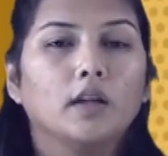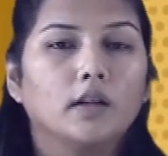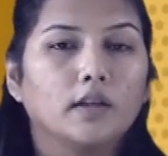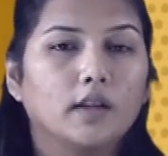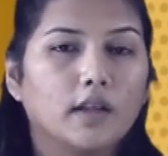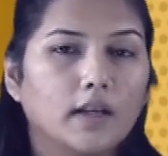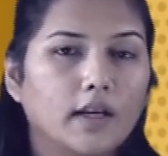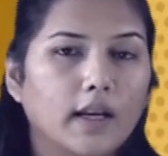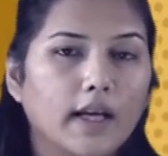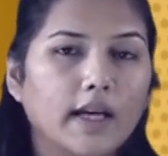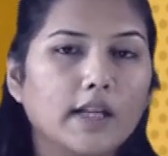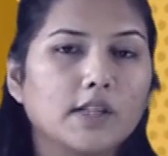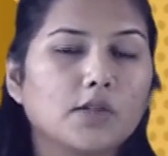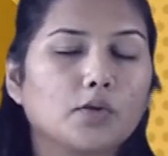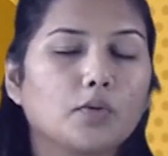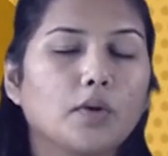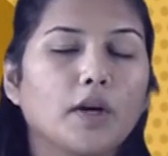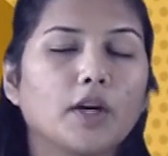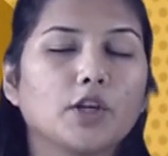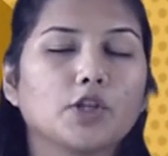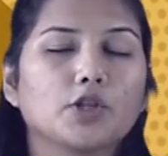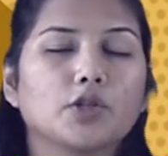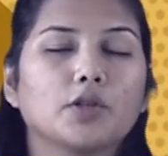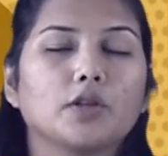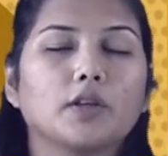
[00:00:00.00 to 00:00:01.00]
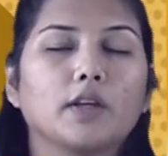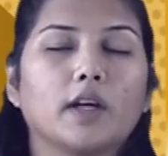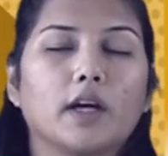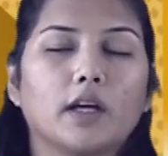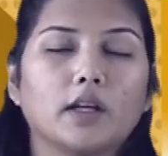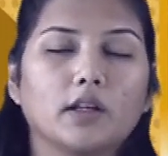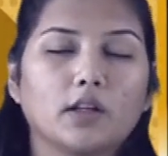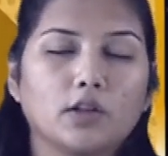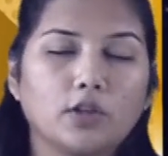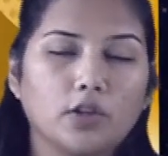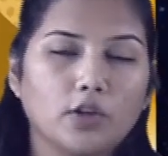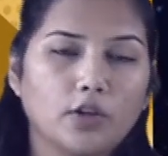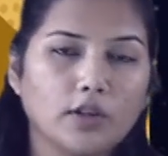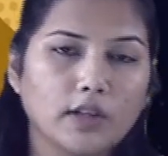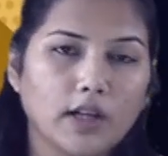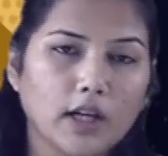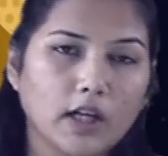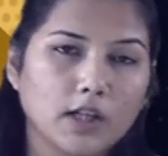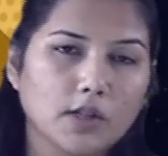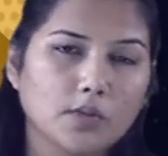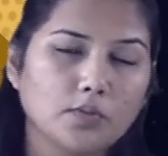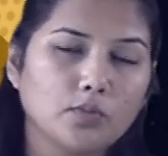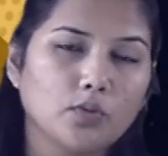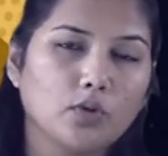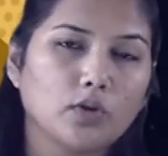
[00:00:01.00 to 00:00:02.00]
The next question that your
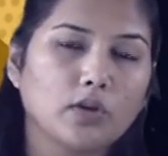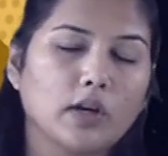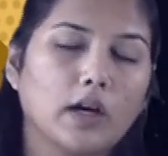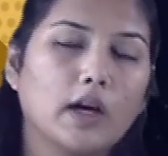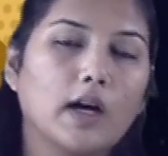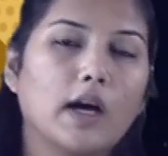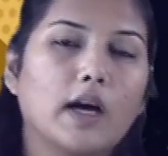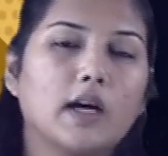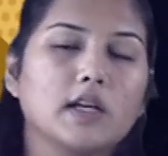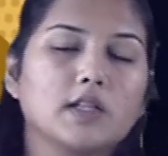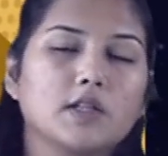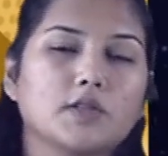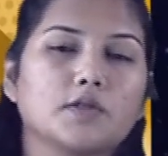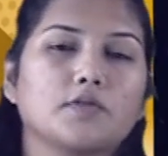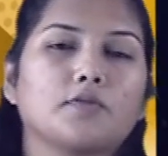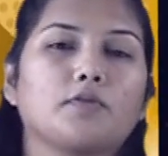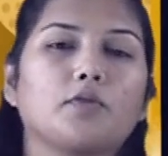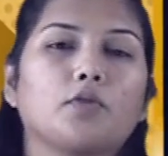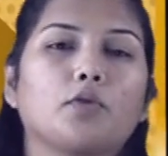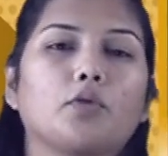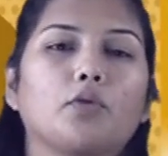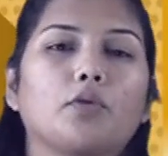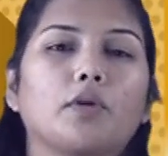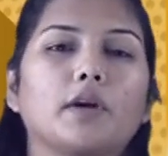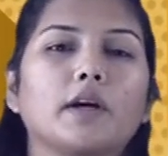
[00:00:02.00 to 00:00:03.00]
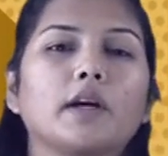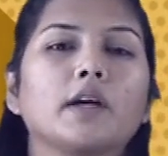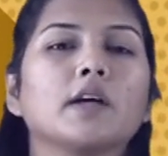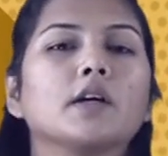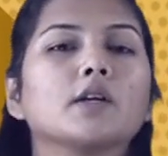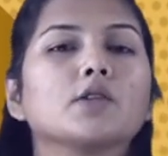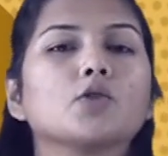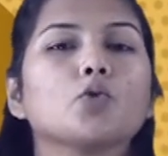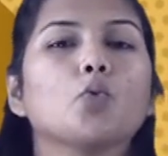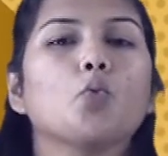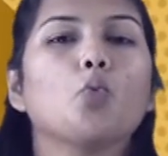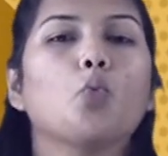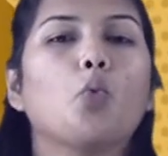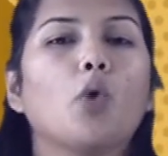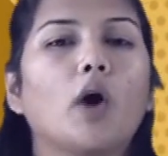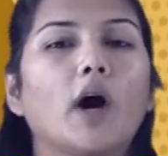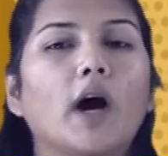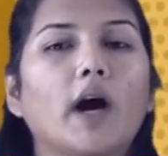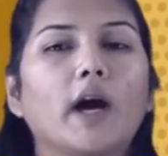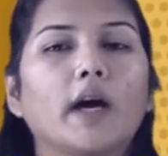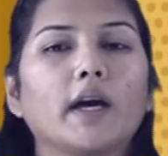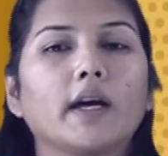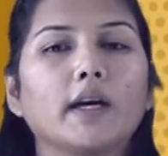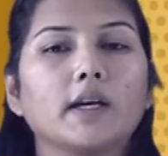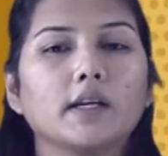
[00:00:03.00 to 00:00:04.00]
textbook asks for is,
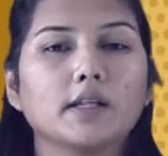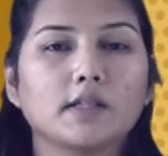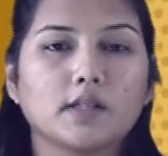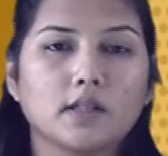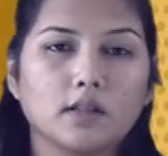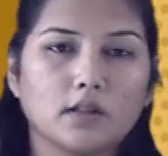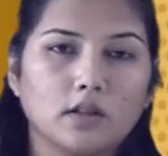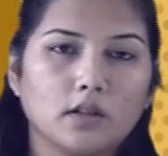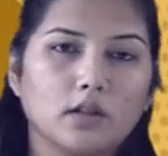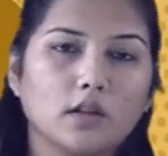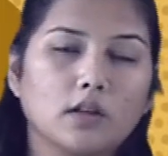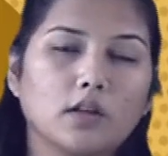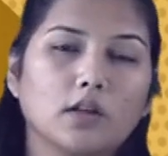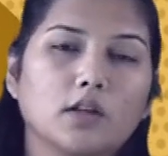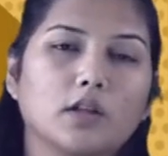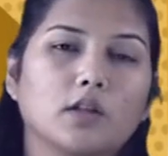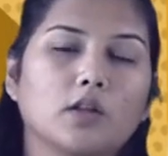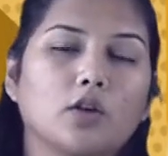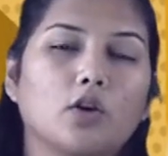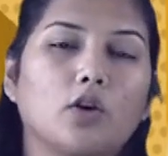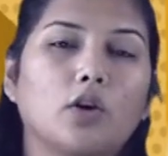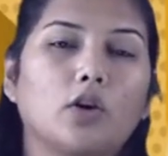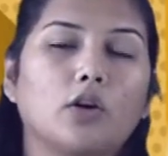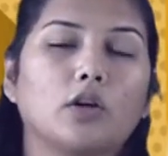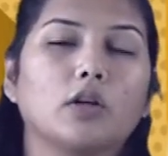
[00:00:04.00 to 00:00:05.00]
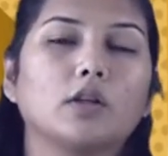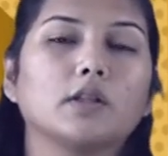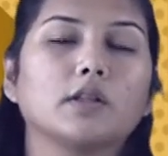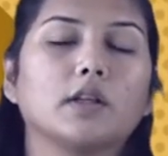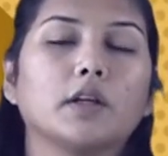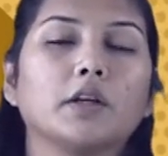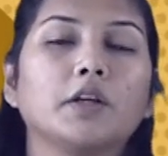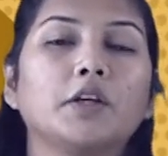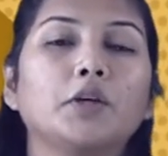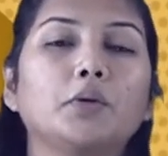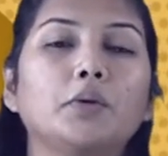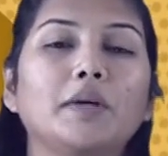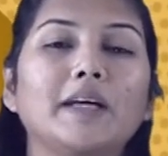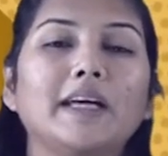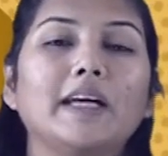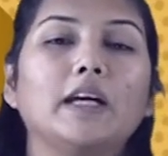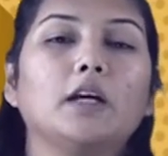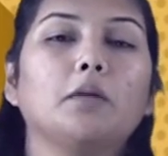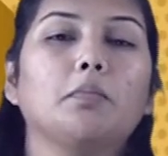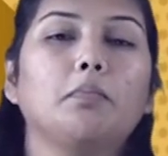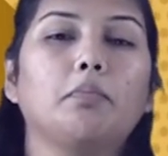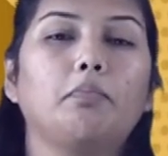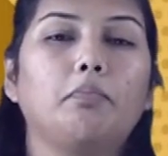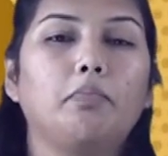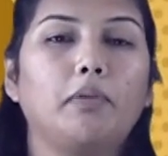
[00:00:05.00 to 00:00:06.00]
why is the Earth called a unique
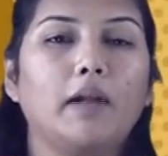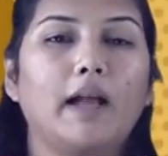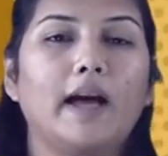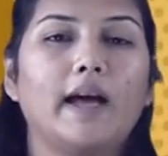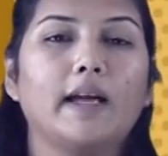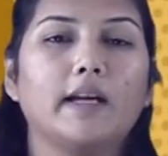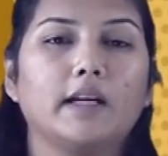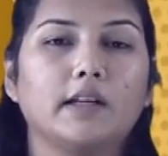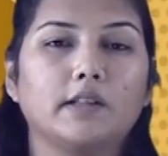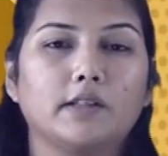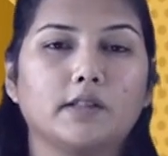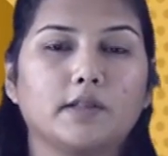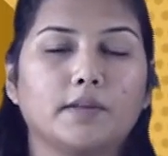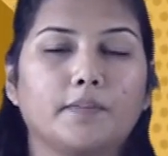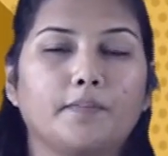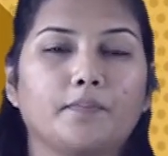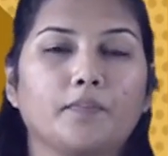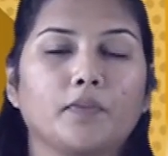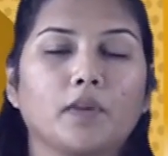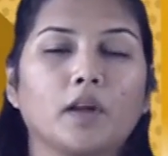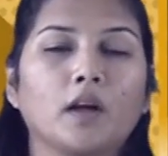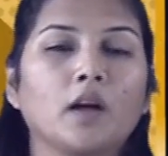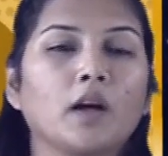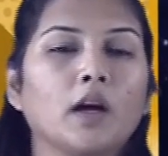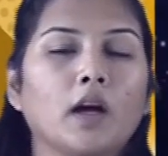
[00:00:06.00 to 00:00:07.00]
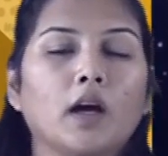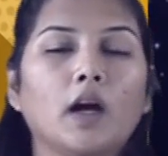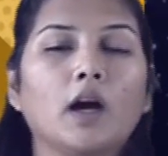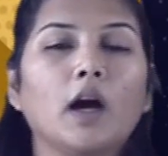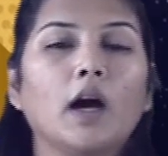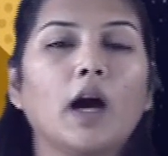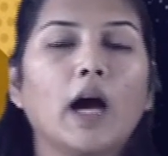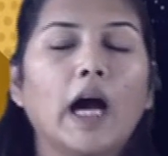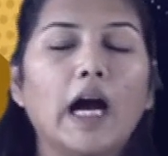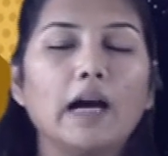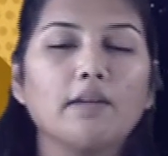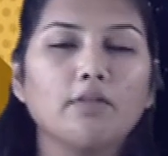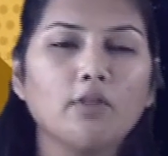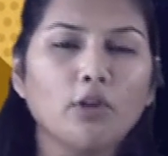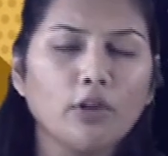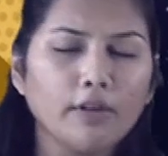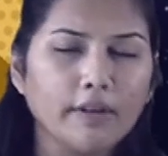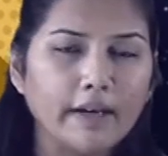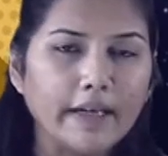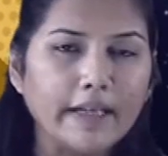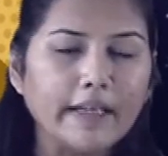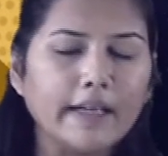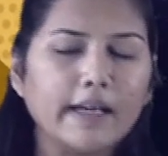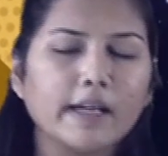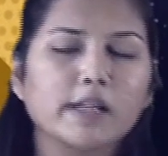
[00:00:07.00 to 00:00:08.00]
planet? I've
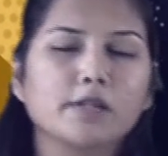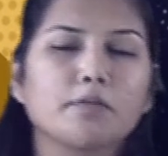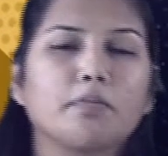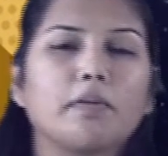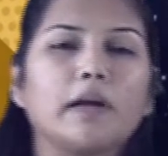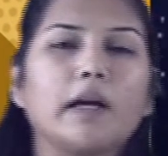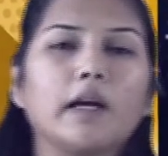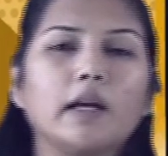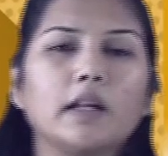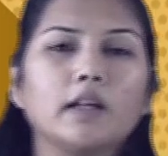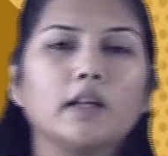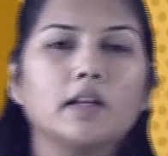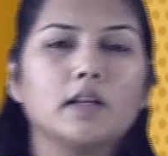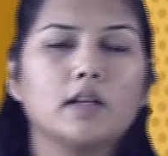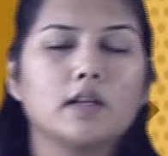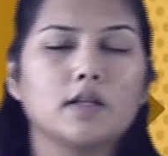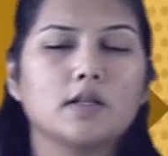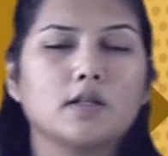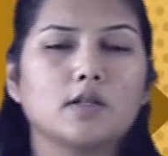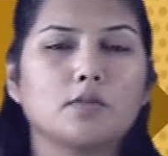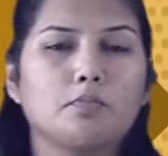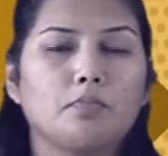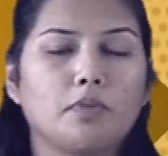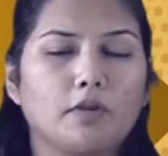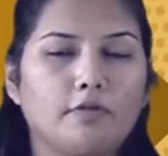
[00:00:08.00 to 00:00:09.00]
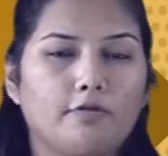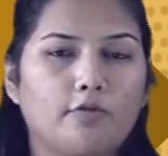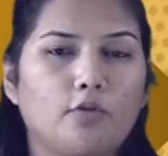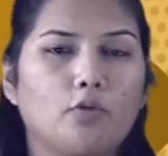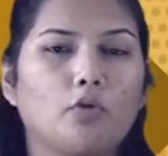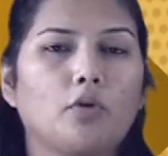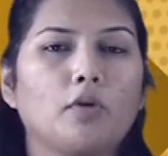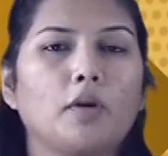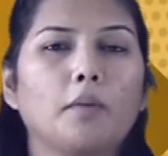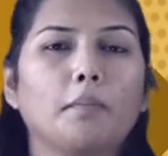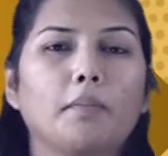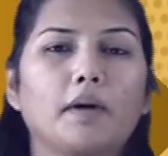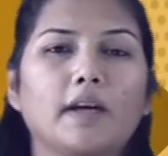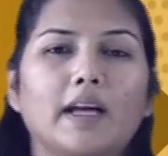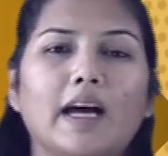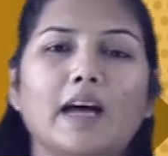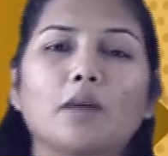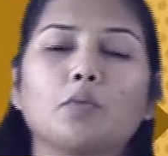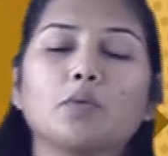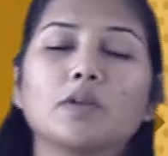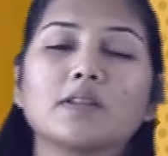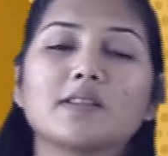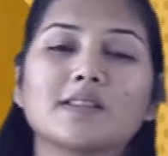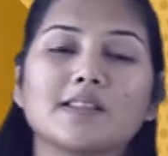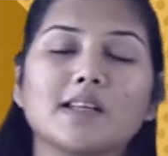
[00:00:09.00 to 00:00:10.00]
already explained this before, but I
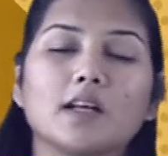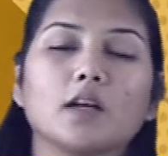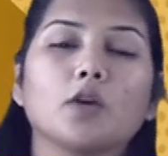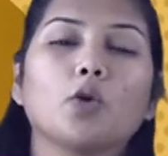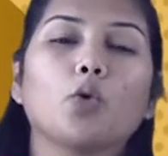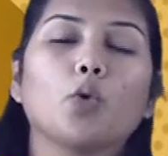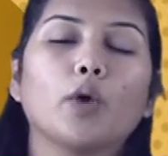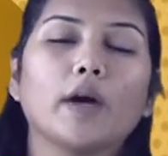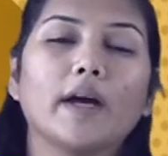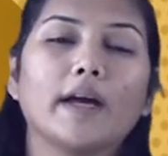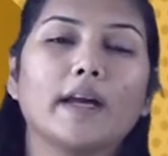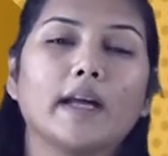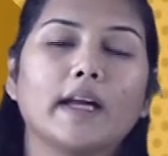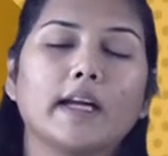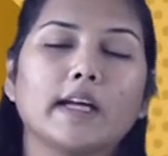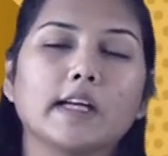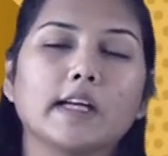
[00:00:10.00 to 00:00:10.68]
will still go ahead and